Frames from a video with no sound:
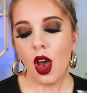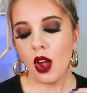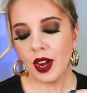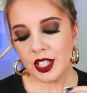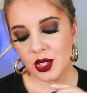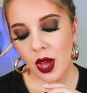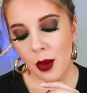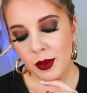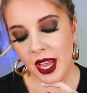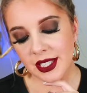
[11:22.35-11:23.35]
All right, so
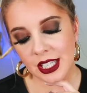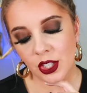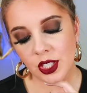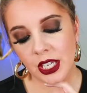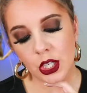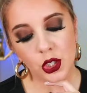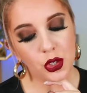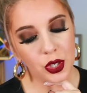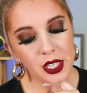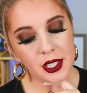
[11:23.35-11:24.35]
up next, it looks like
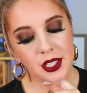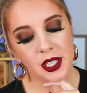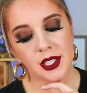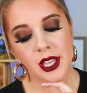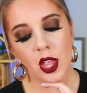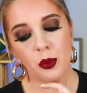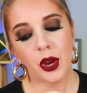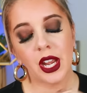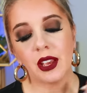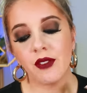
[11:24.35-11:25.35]
Catrice is
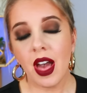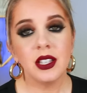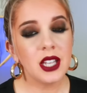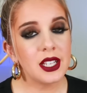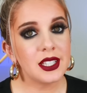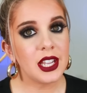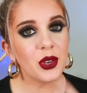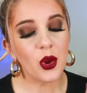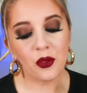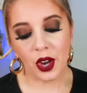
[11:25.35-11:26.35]
celebrating Valentine's
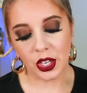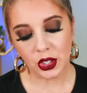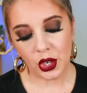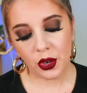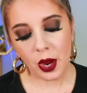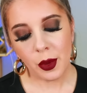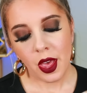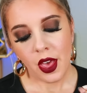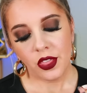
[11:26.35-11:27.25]
Day over in Europe.